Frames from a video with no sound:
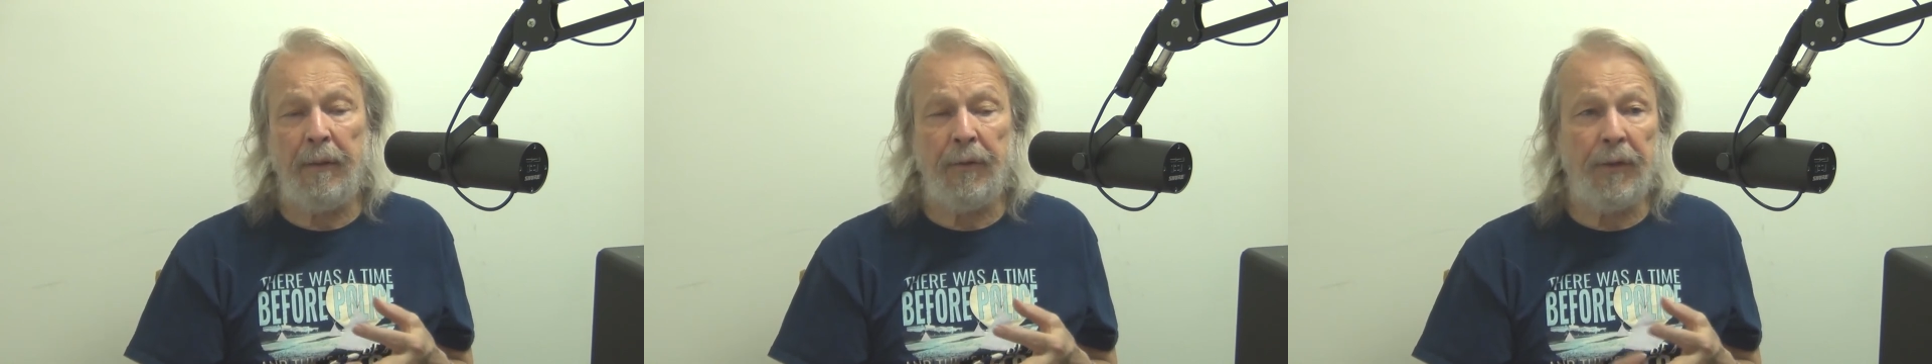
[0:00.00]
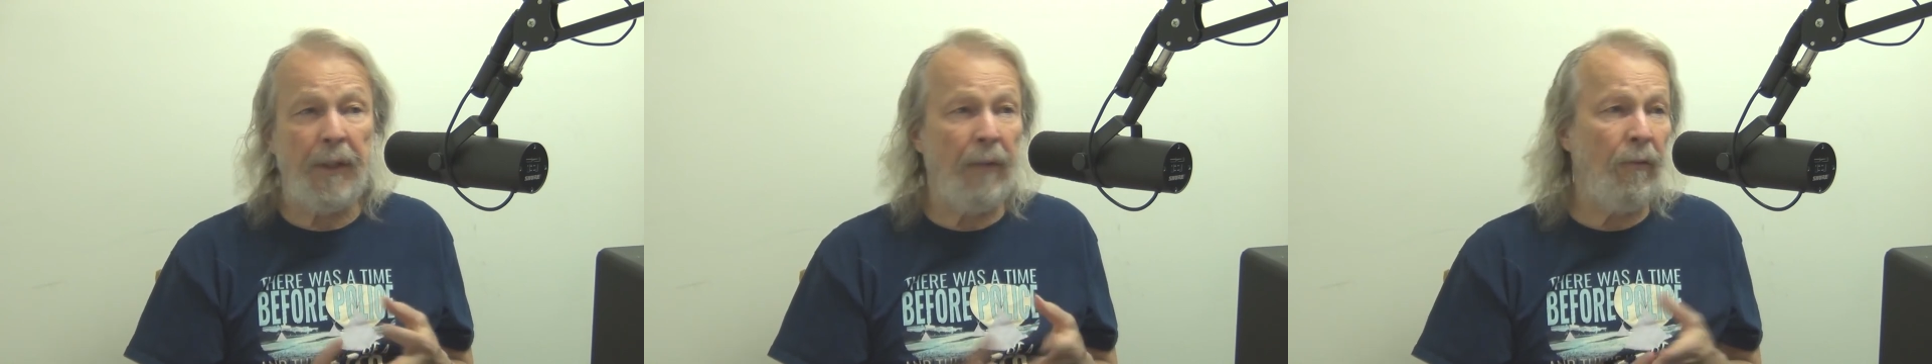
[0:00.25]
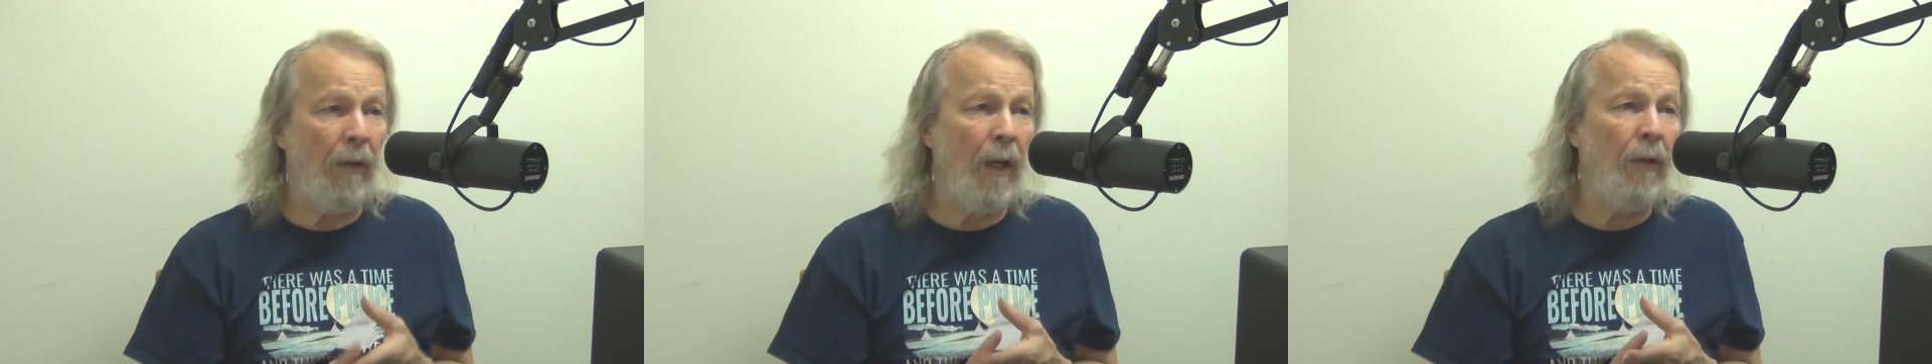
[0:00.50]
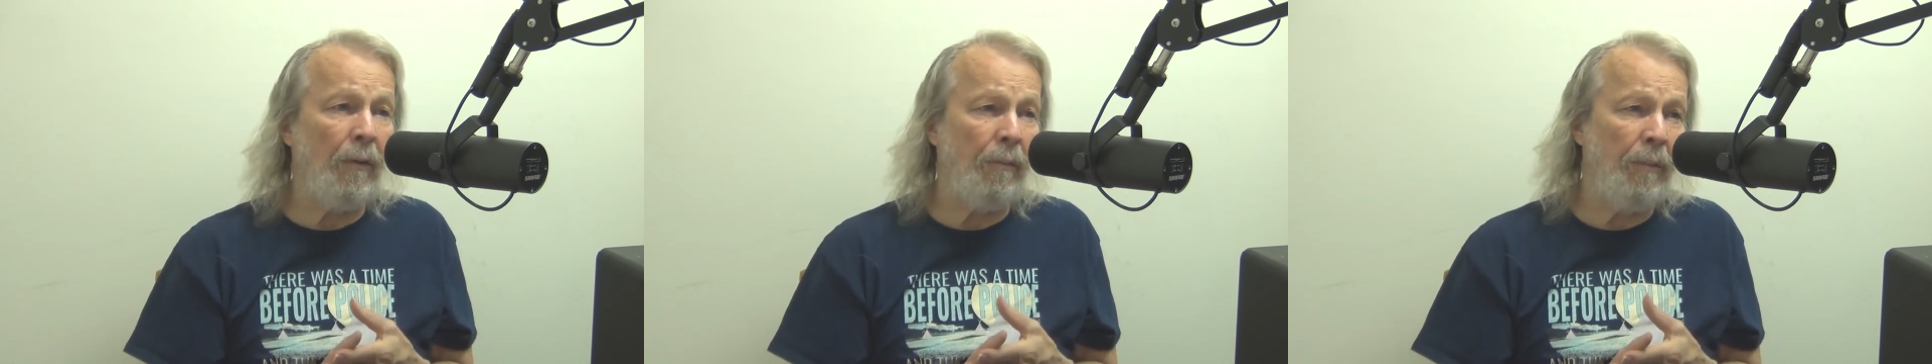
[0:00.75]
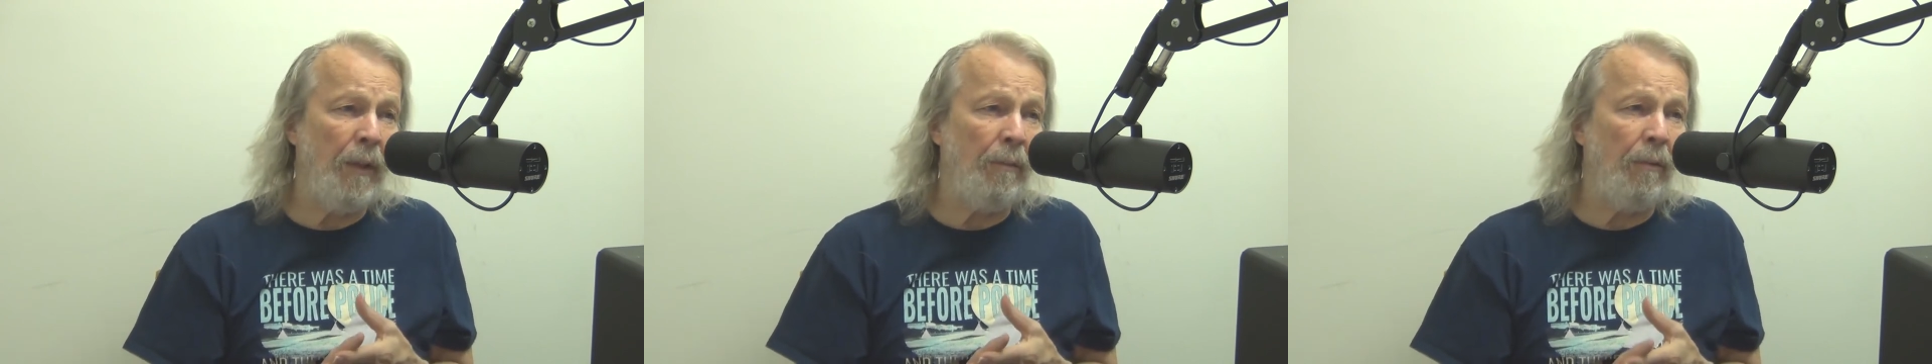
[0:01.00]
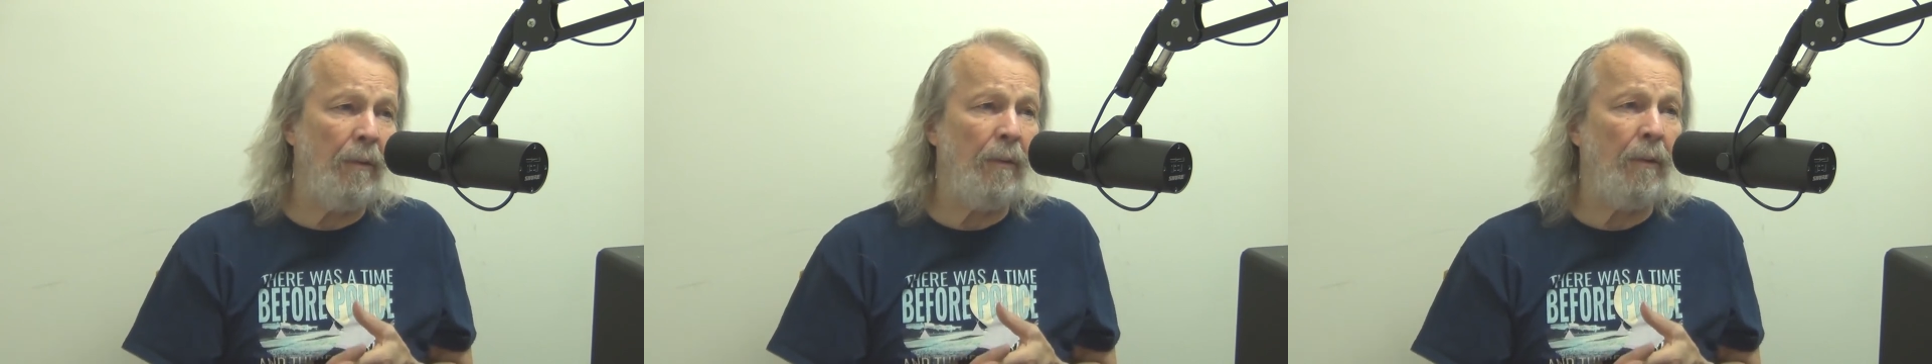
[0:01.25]
several other
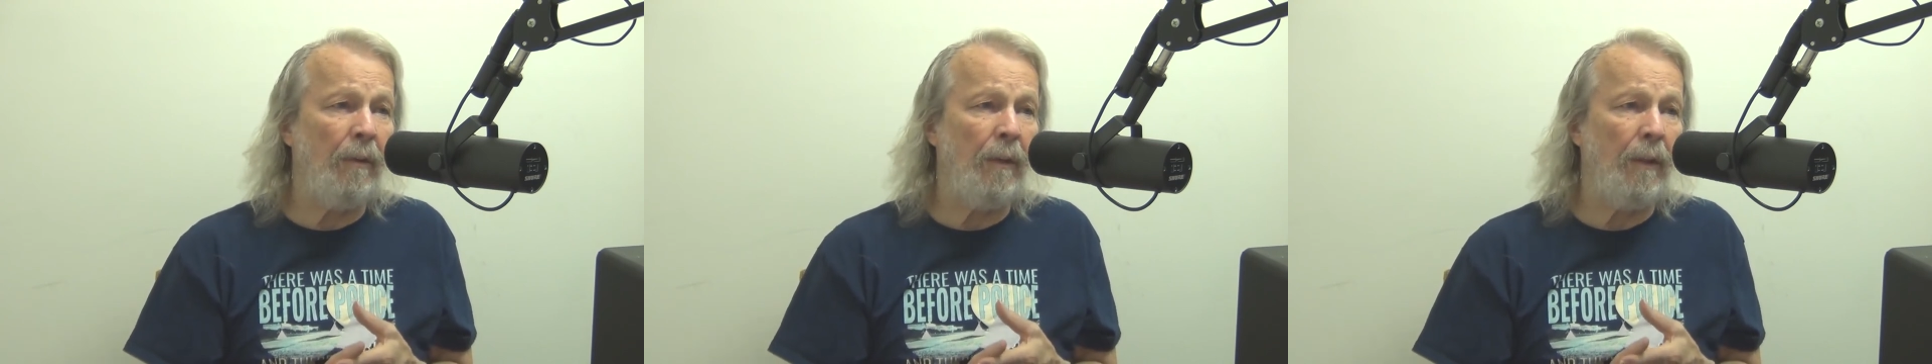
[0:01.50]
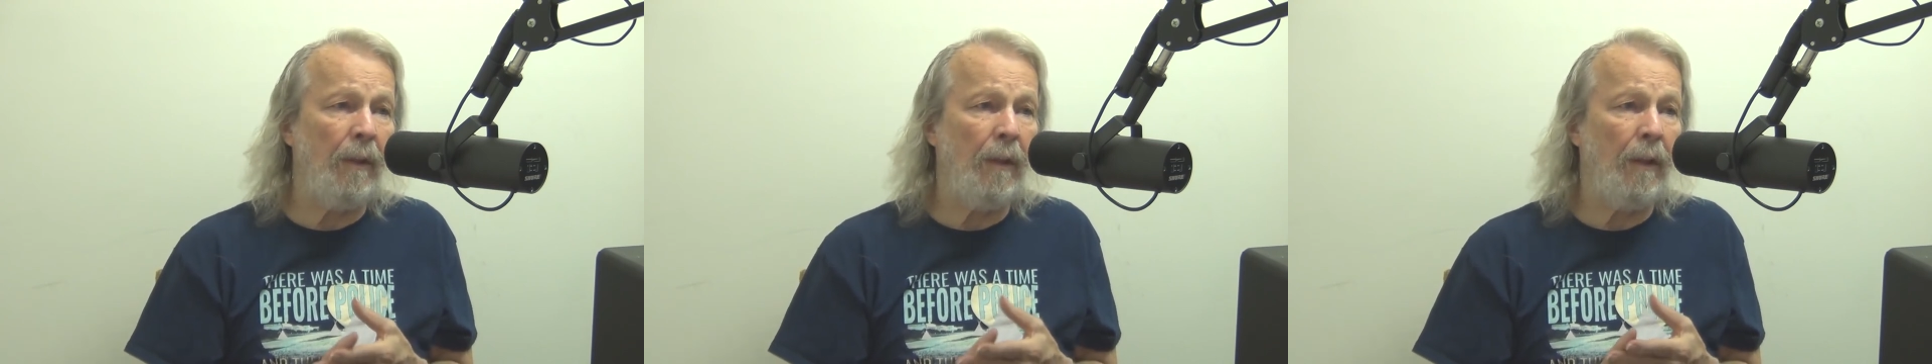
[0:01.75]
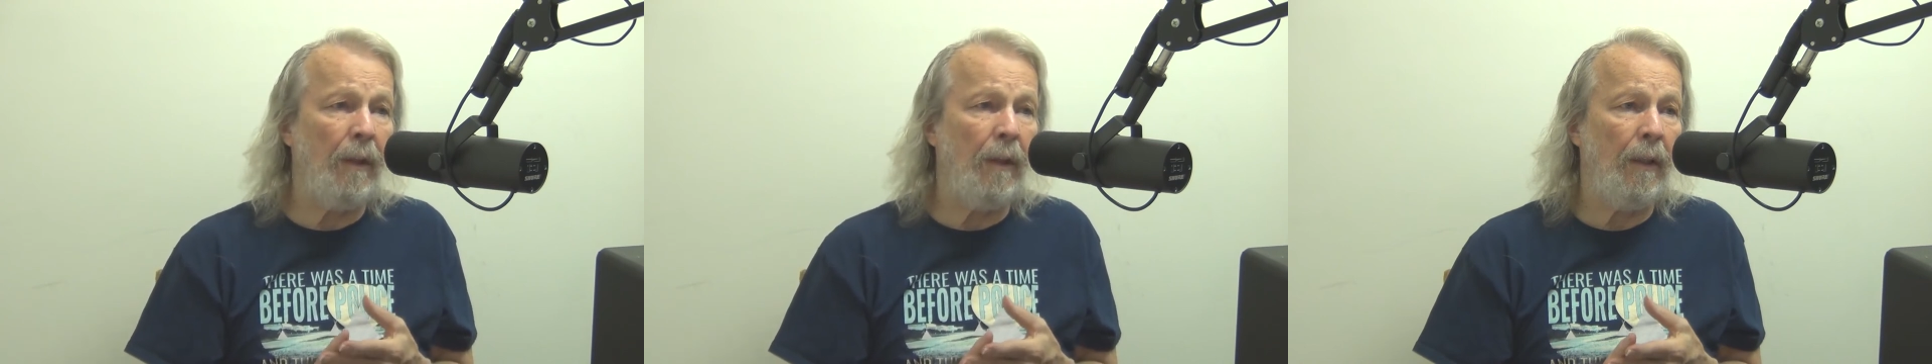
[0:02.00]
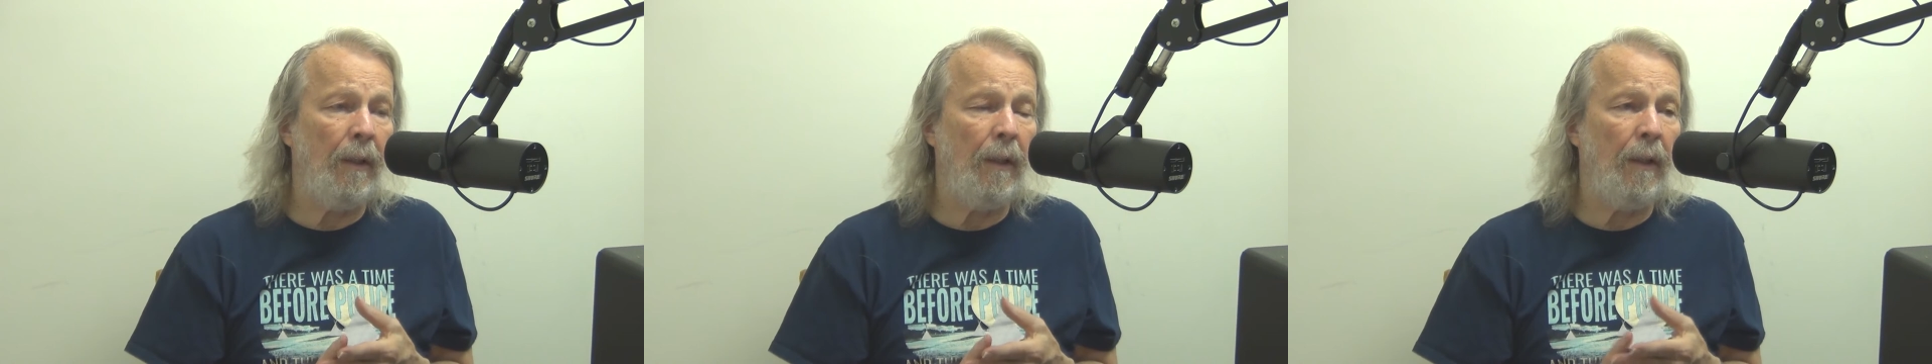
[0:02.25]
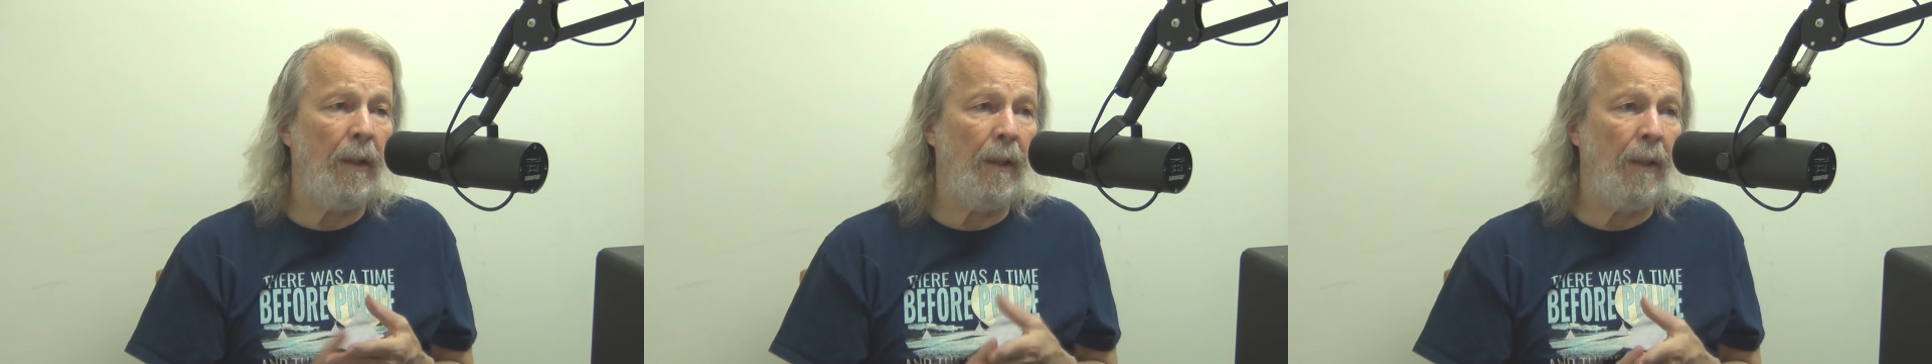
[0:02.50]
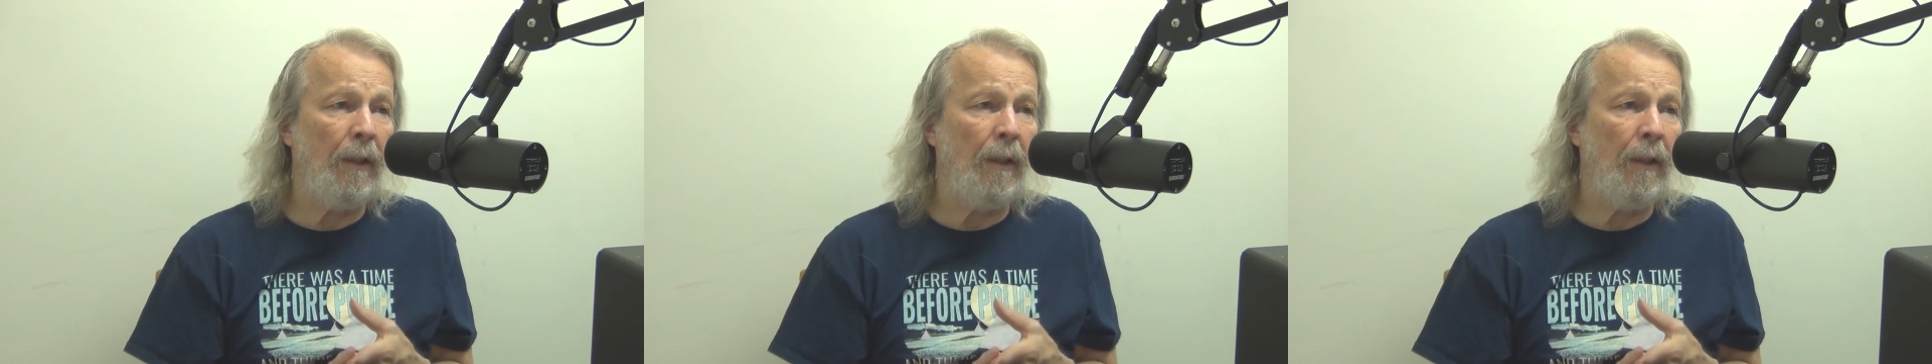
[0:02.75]
people in